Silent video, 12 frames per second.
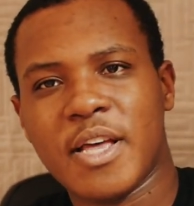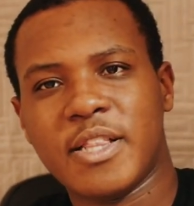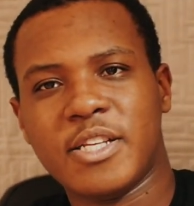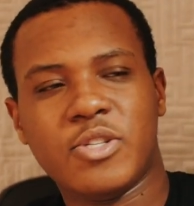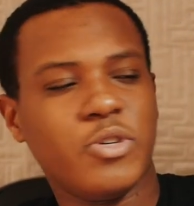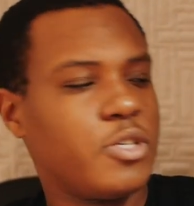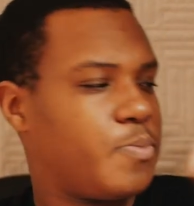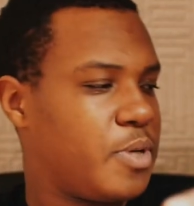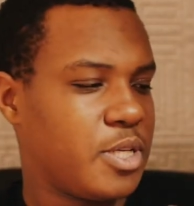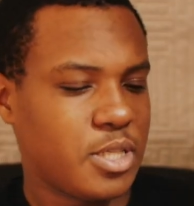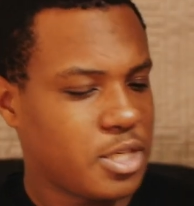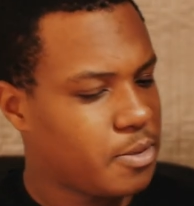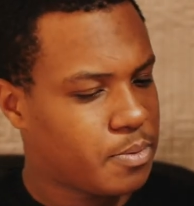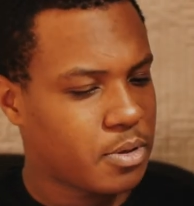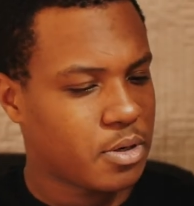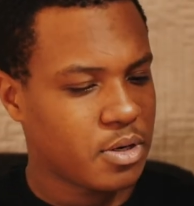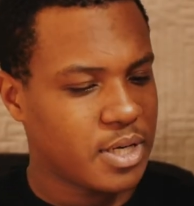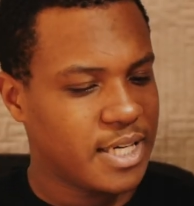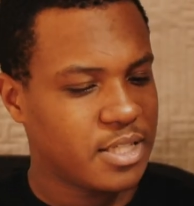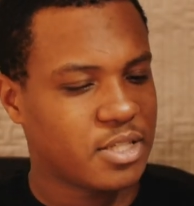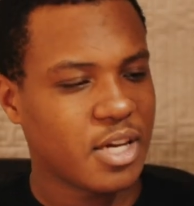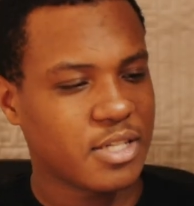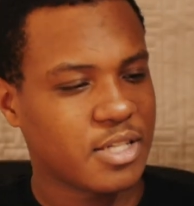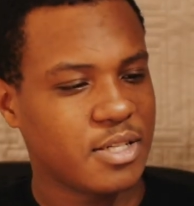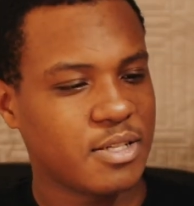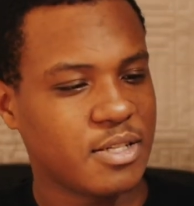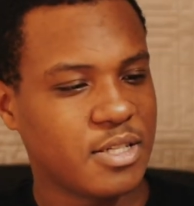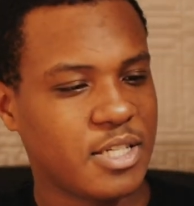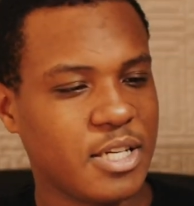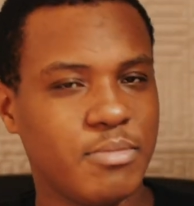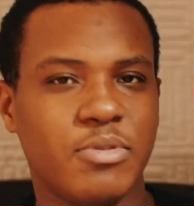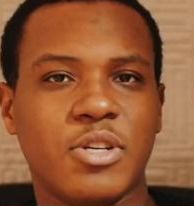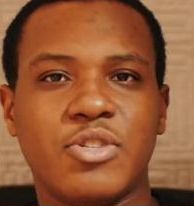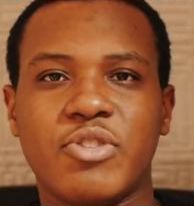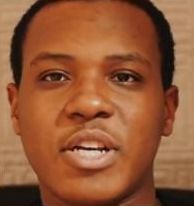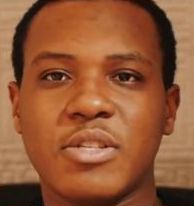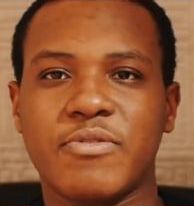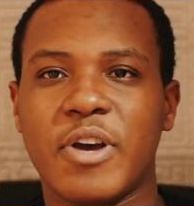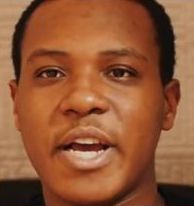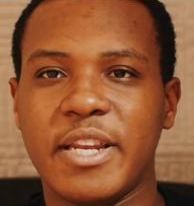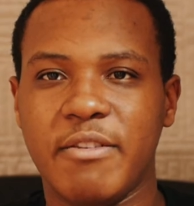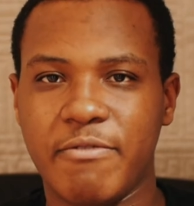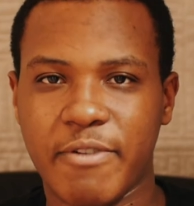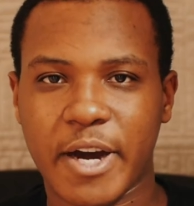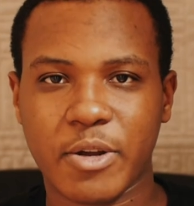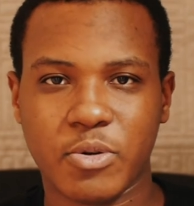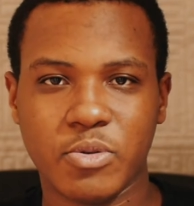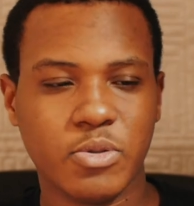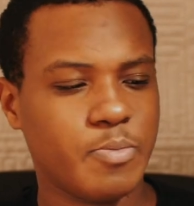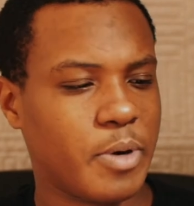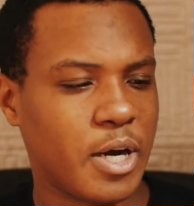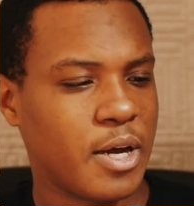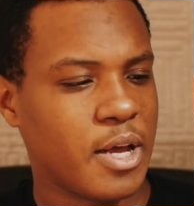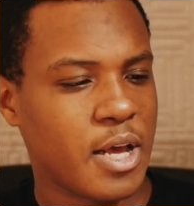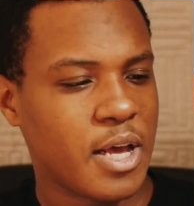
This USB-C port, it doesn't seem to transfer any files, but